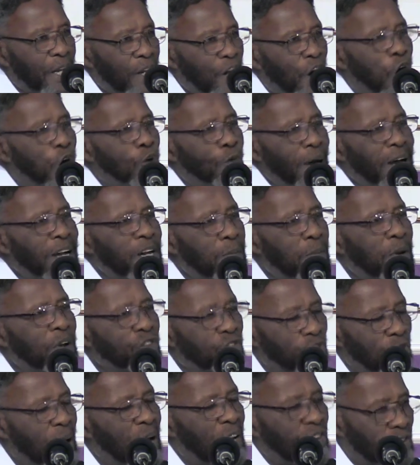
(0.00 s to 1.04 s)
He had already
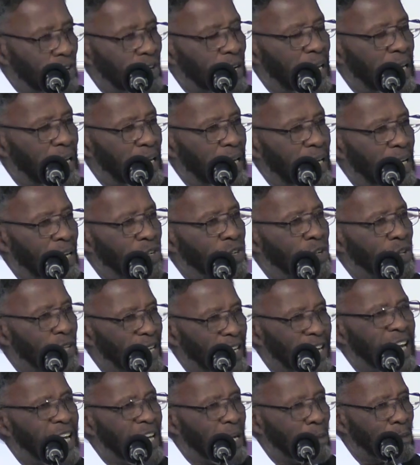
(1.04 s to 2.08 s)
been translated
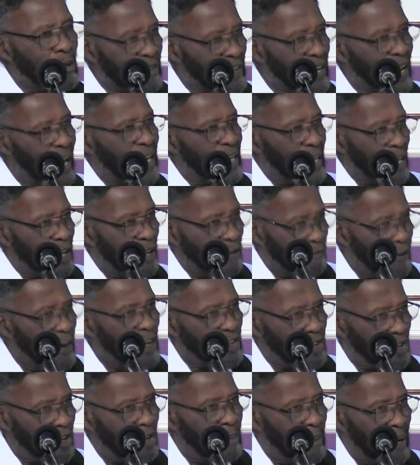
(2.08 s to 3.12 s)
into the kingdom of God in
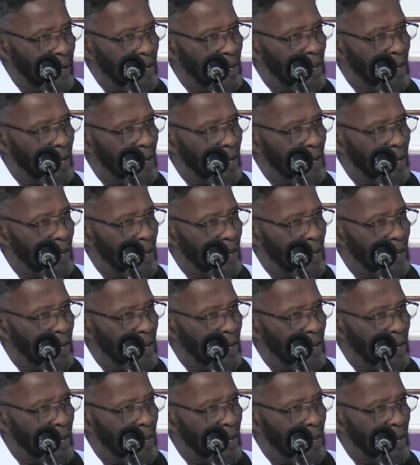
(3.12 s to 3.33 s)
the first